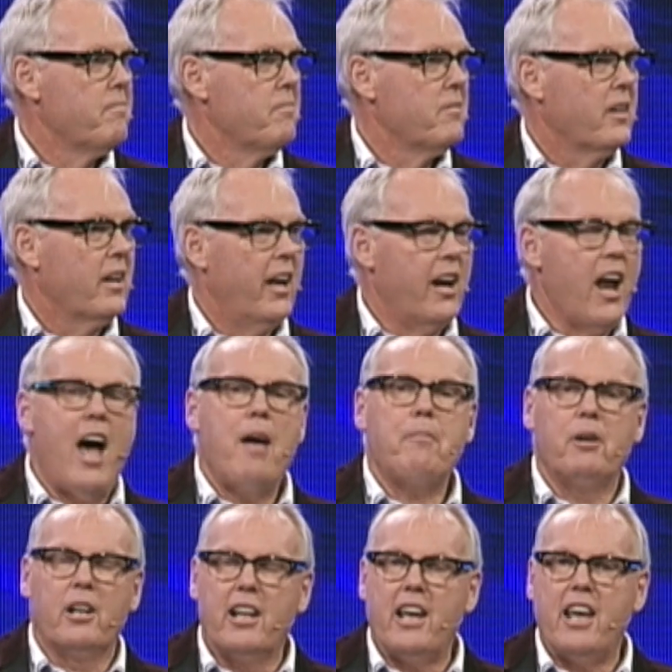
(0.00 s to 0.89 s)
And I
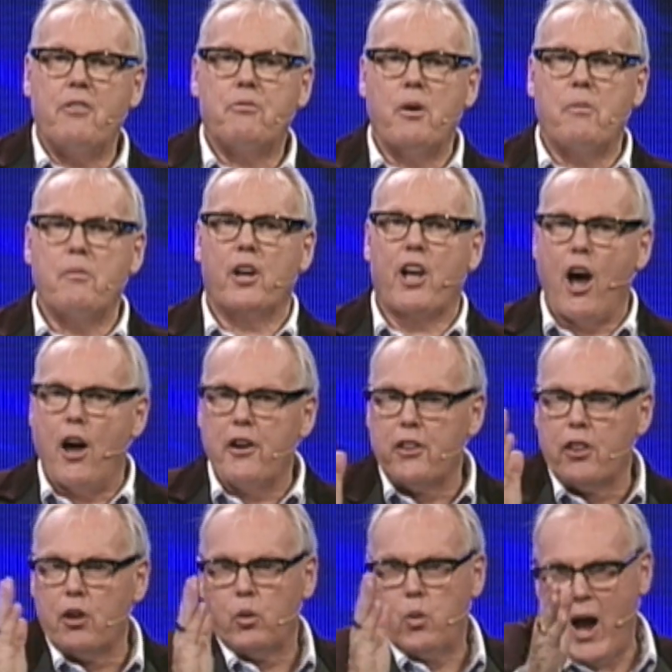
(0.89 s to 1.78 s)
believe when we go to
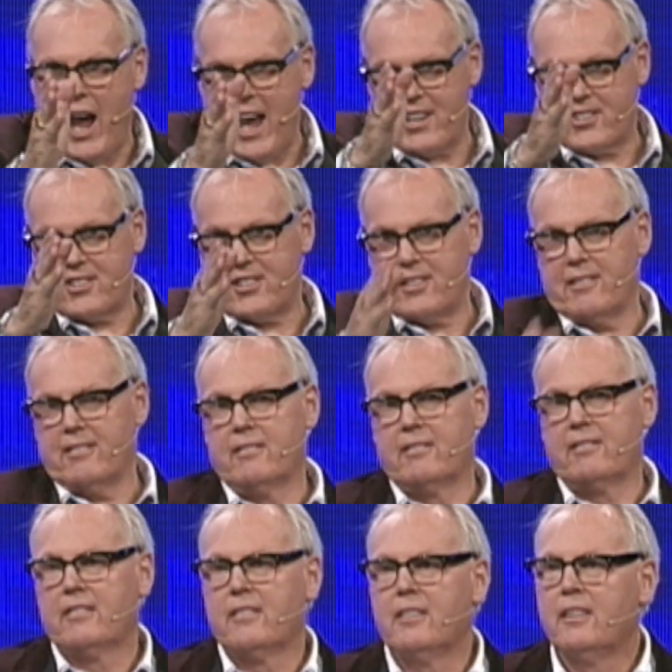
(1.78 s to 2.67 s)
the West
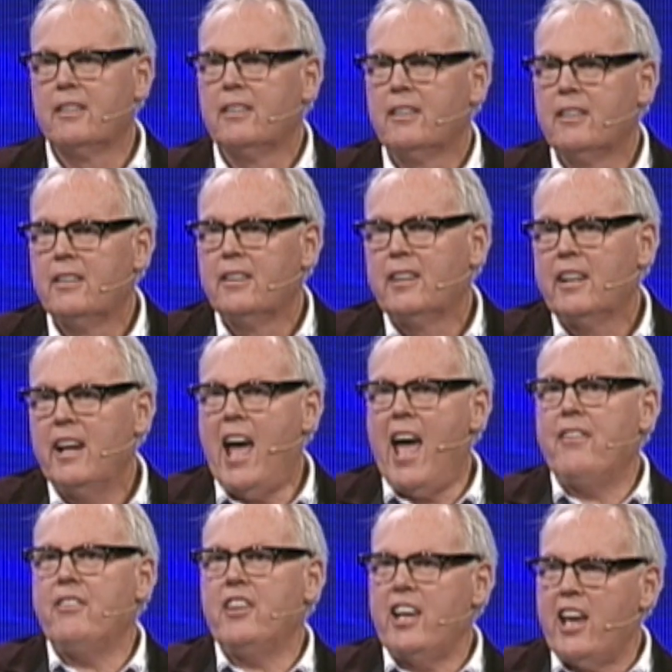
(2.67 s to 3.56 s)

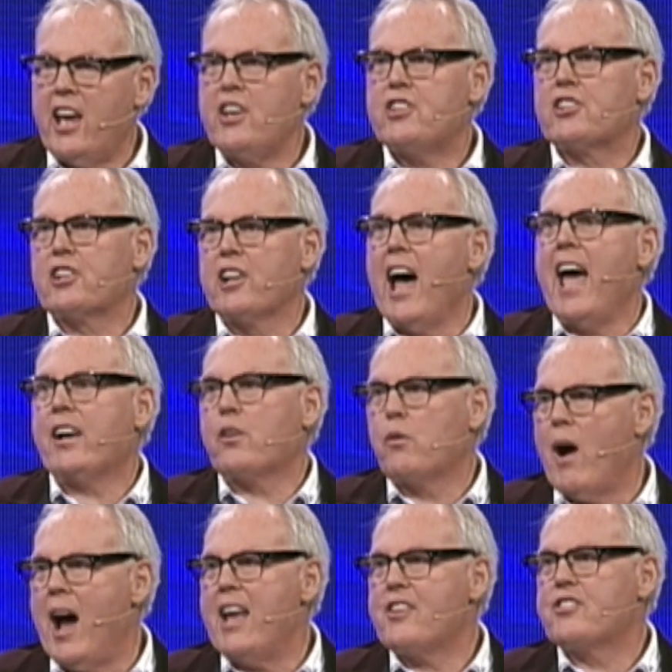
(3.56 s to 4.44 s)
and the East,
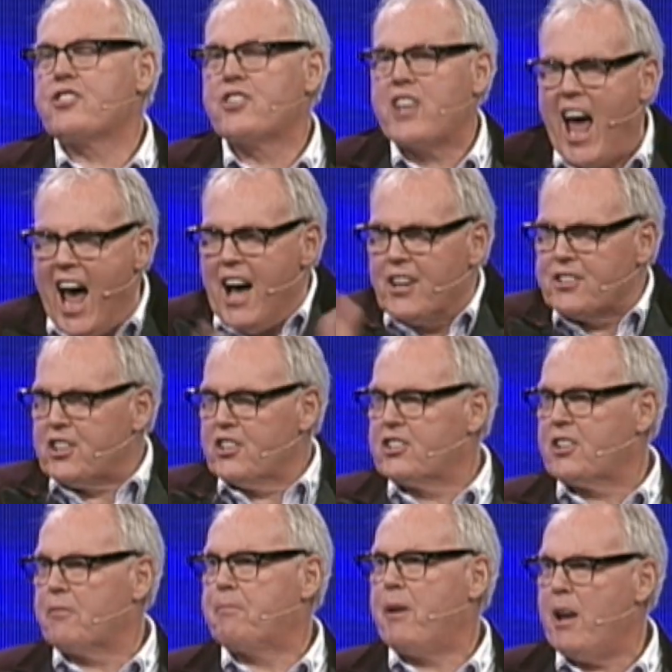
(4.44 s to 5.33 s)
likewise, thousands
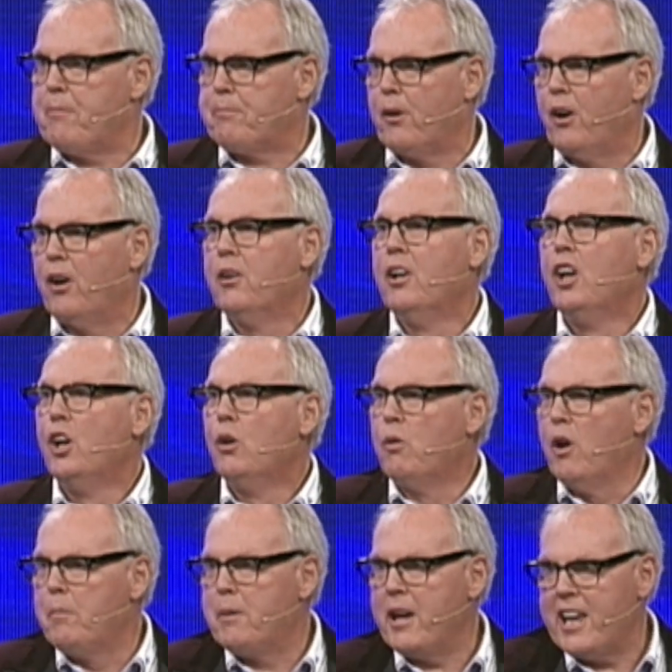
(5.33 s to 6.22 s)
of people
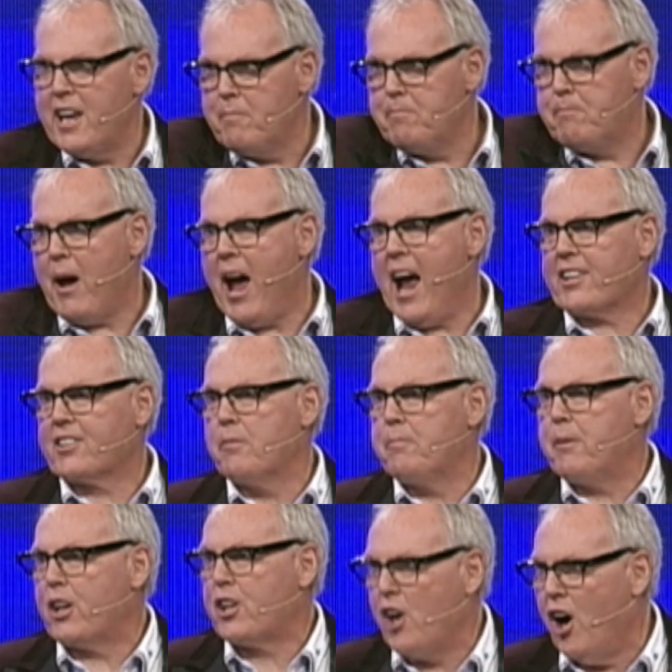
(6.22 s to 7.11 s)
will be impacted
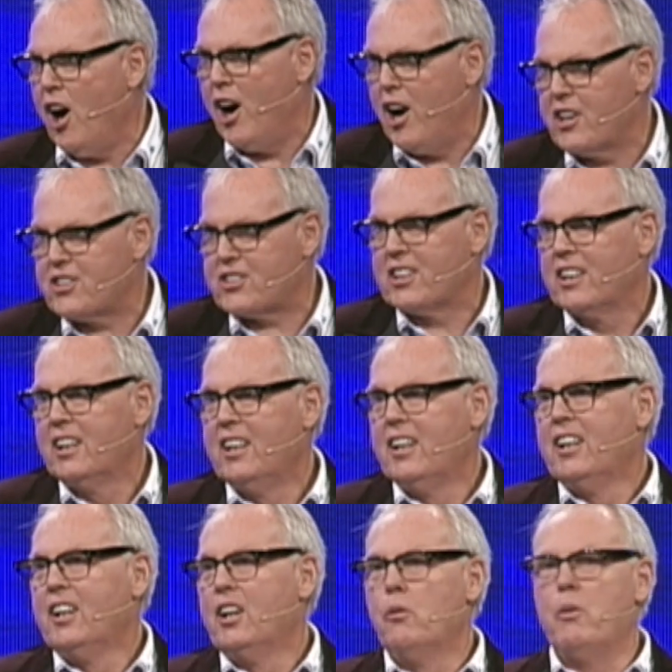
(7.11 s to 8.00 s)
because
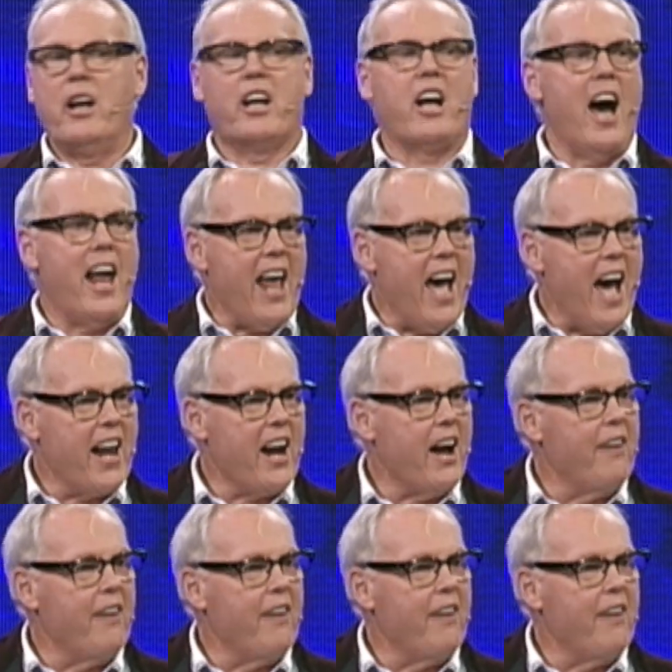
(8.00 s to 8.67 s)
we got out of